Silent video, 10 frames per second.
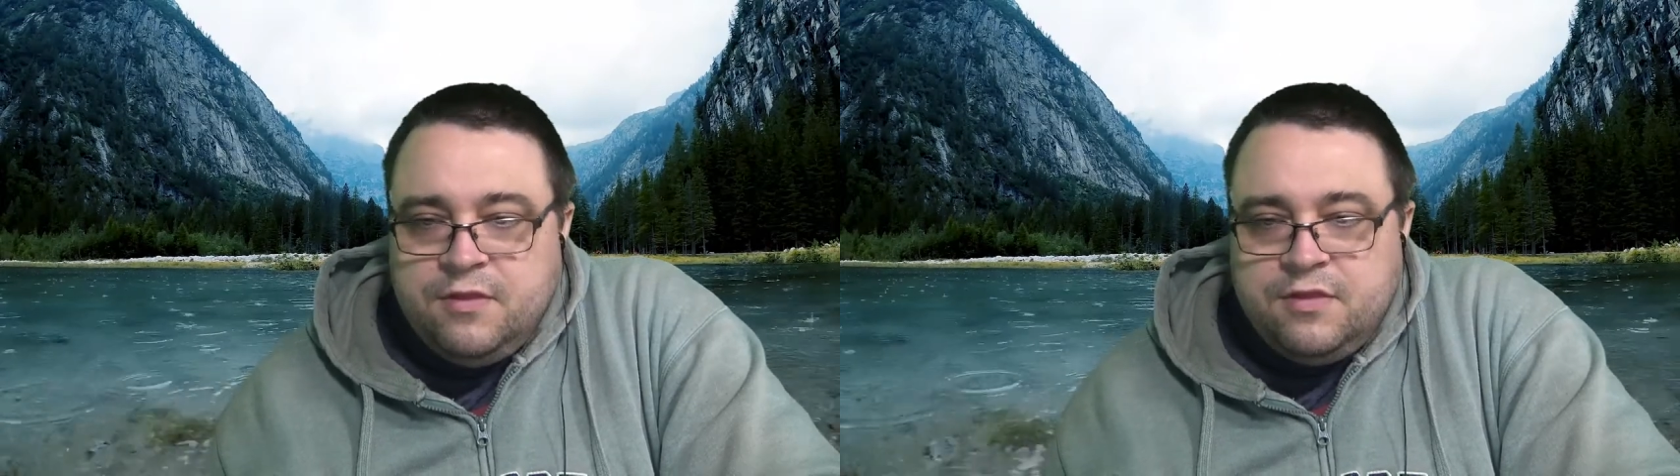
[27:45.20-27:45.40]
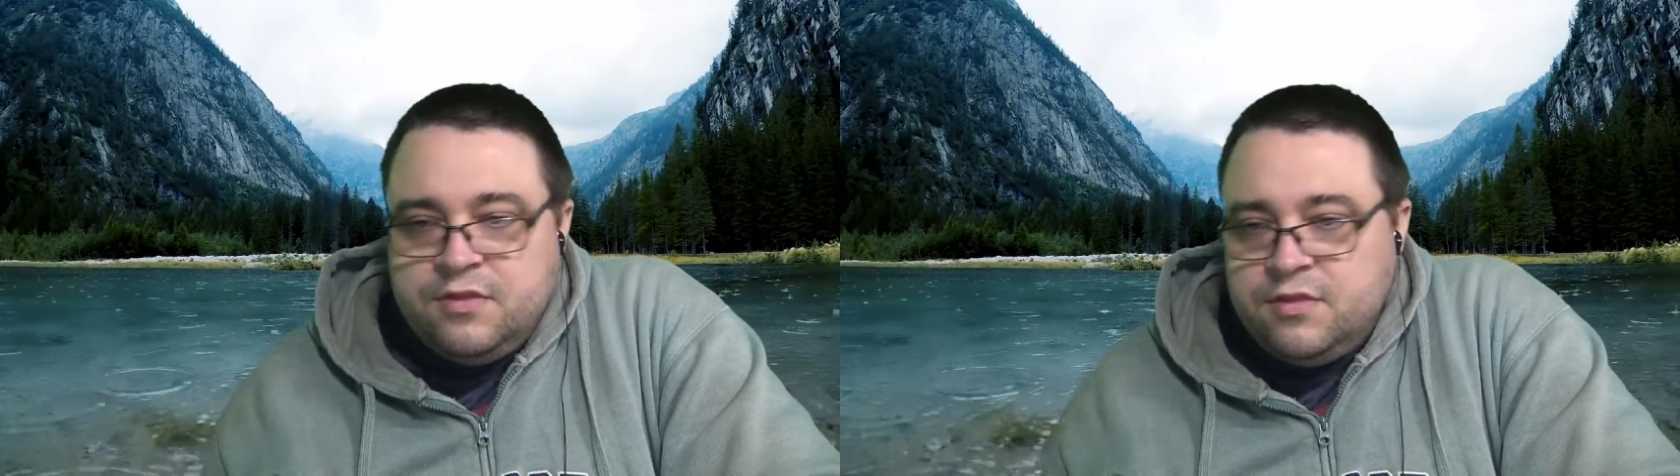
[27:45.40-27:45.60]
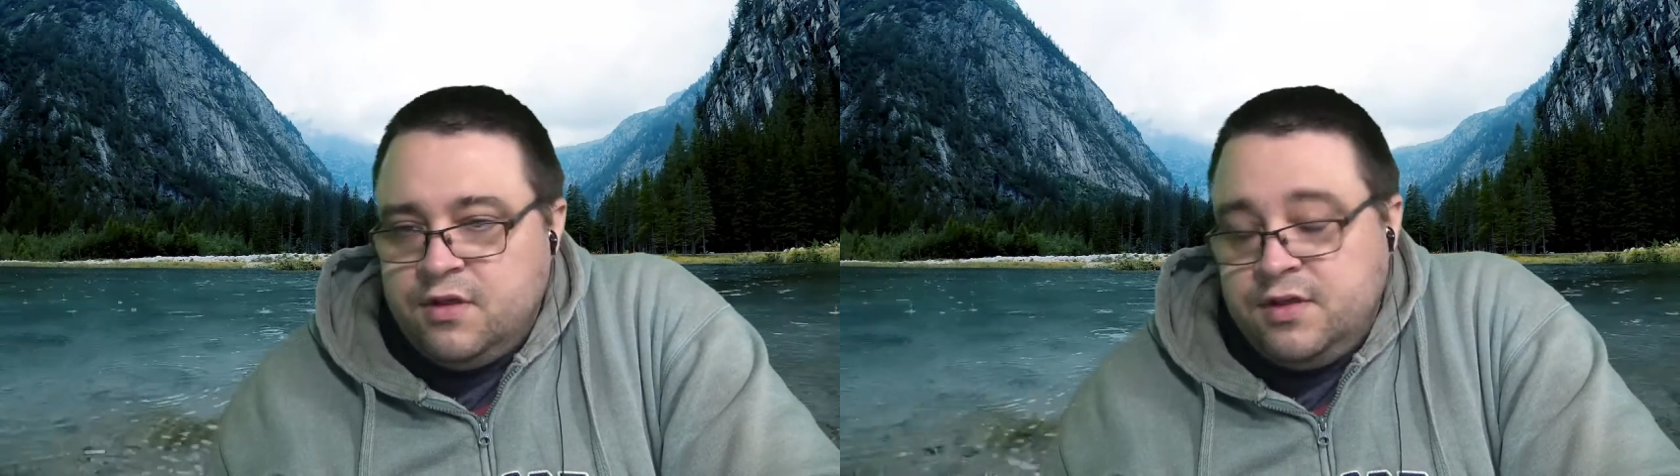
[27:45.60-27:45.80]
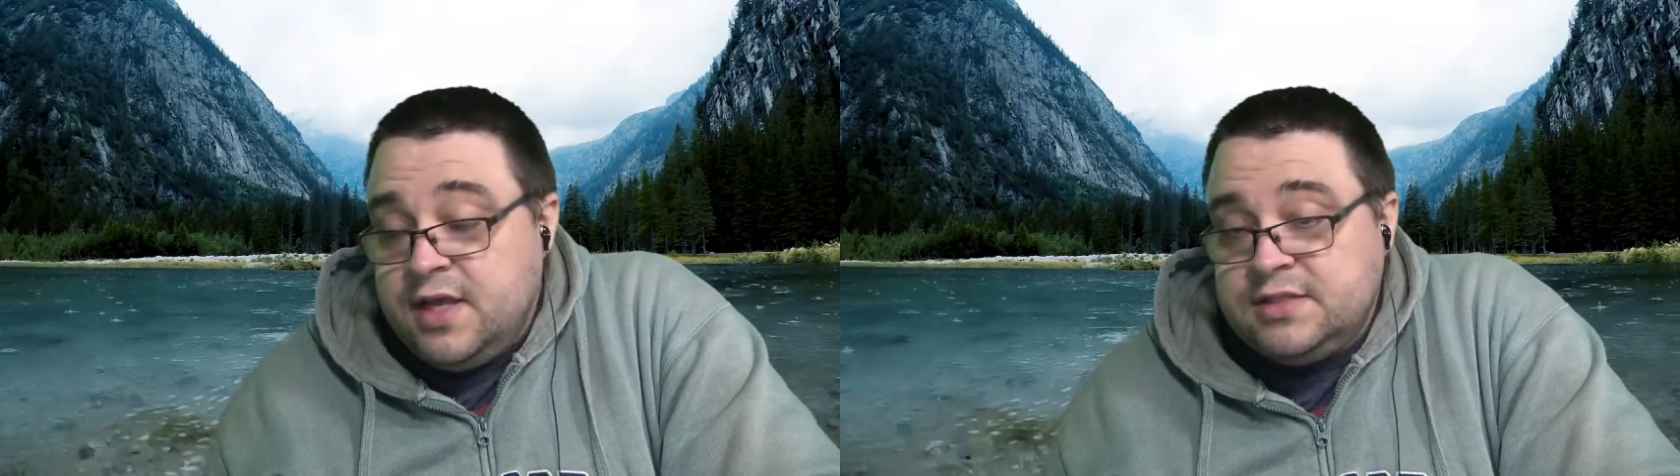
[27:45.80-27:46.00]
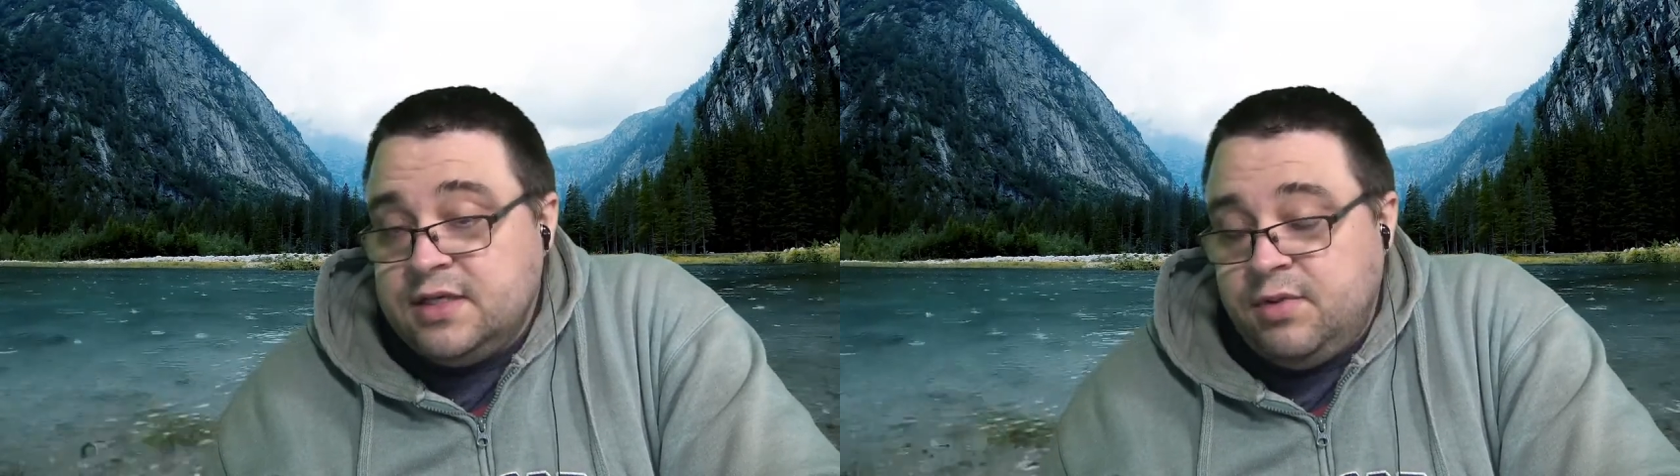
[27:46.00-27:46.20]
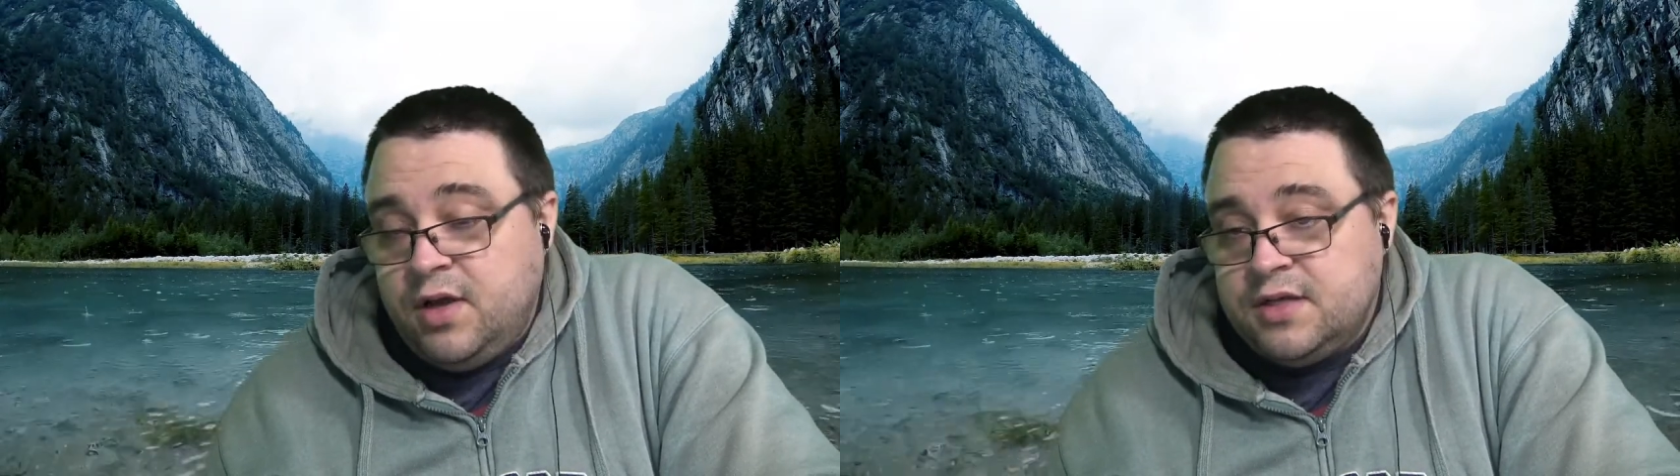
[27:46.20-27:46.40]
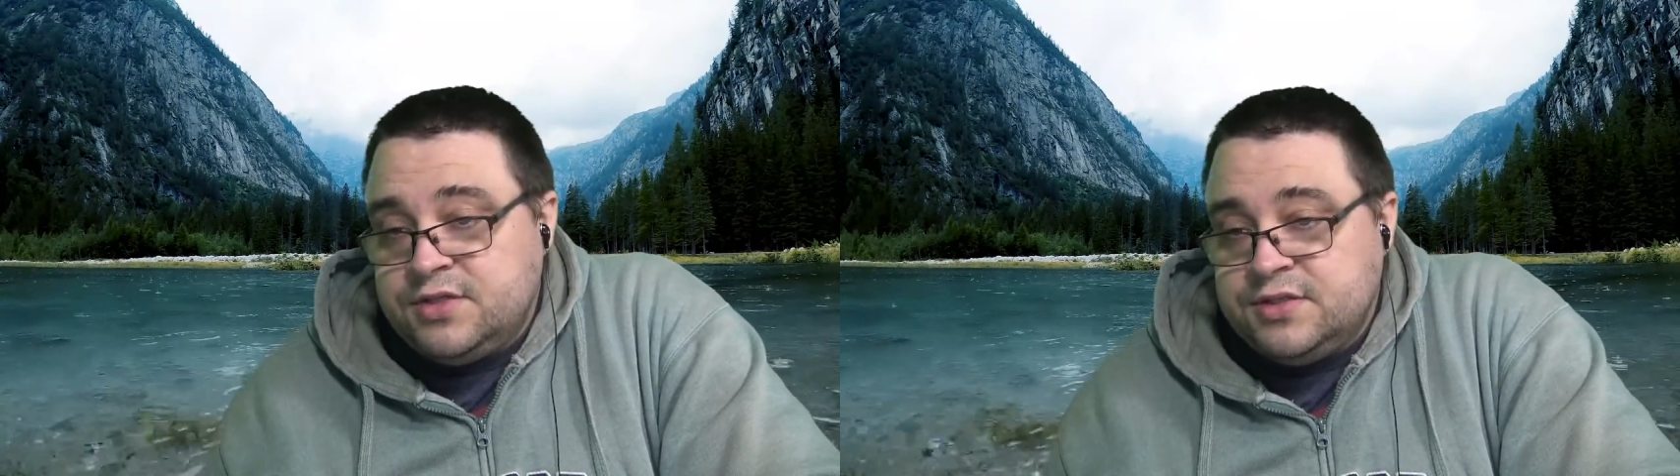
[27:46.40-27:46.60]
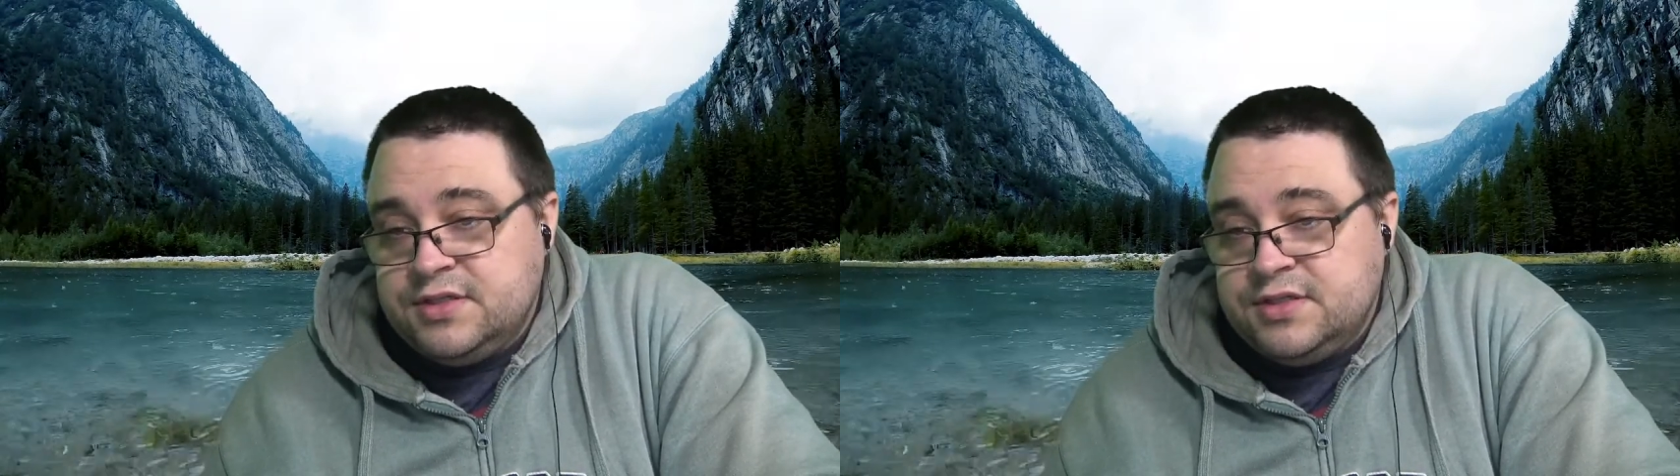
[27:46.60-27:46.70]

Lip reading: the nesting box just